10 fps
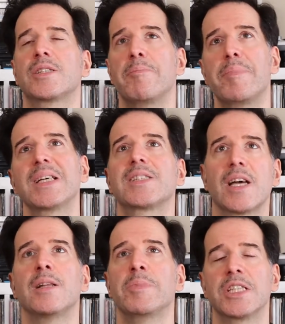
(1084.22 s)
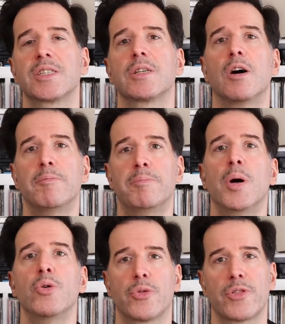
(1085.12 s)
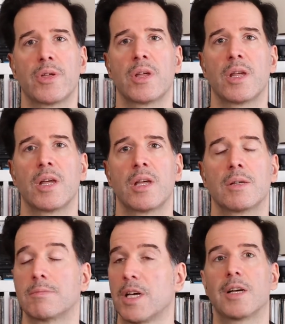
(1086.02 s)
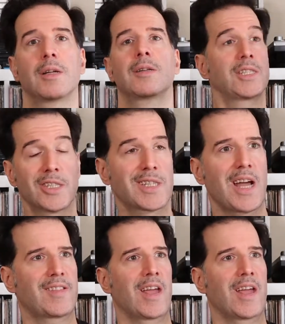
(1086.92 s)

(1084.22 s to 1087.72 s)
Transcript: the best elements of both. Ah, I just got